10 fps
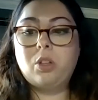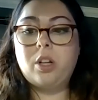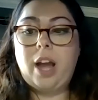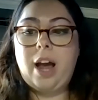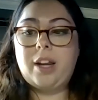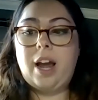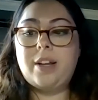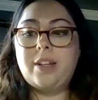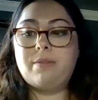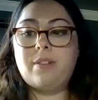look at it
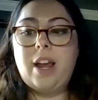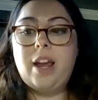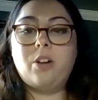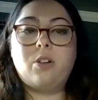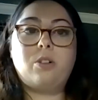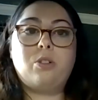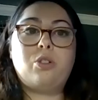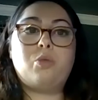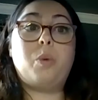at different angles